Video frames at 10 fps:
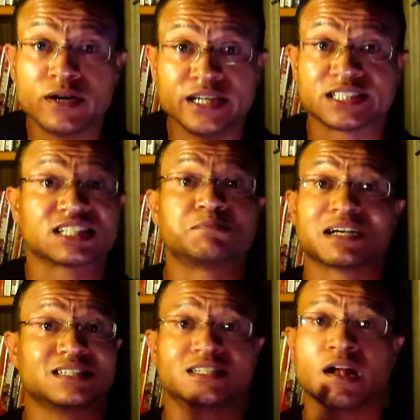in this
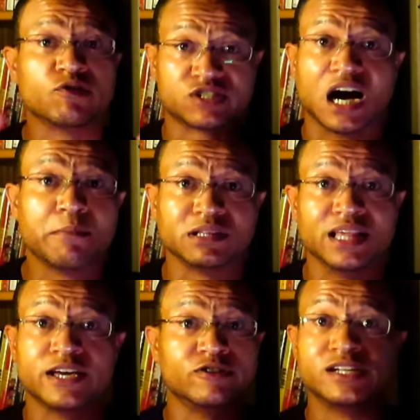expecting another
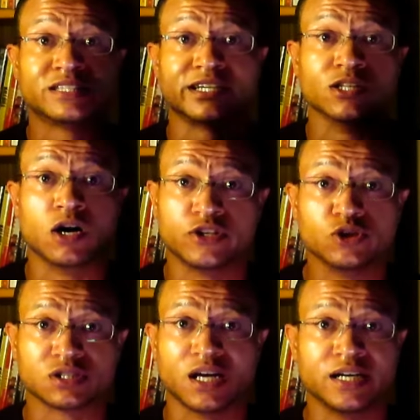Zombieland or anything along
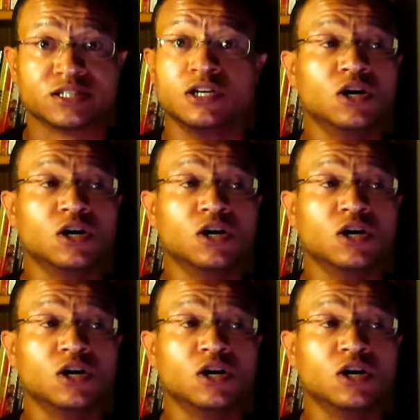those lines,